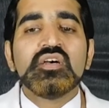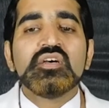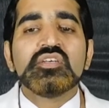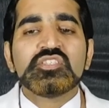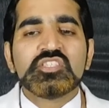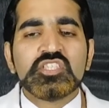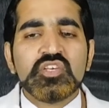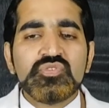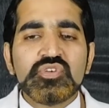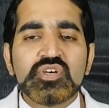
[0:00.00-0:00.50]

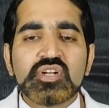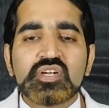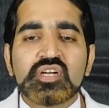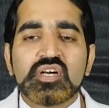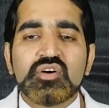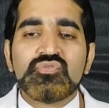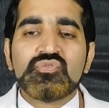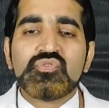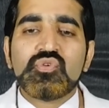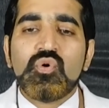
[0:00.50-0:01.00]
severe
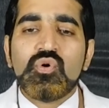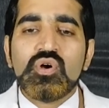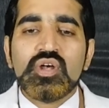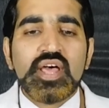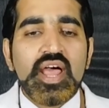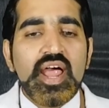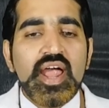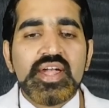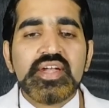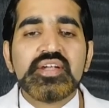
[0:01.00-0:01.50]
cough, cold
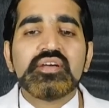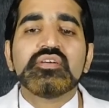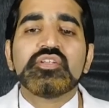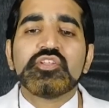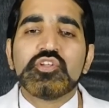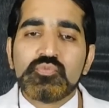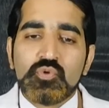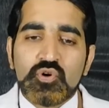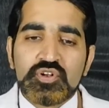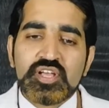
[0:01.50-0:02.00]
and
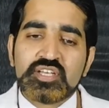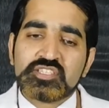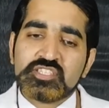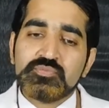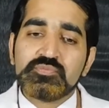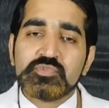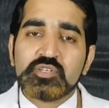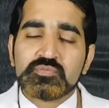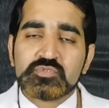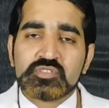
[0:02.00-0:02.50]
pneumonia
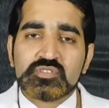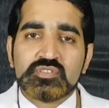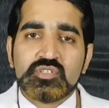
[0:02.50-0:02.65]
symptoms.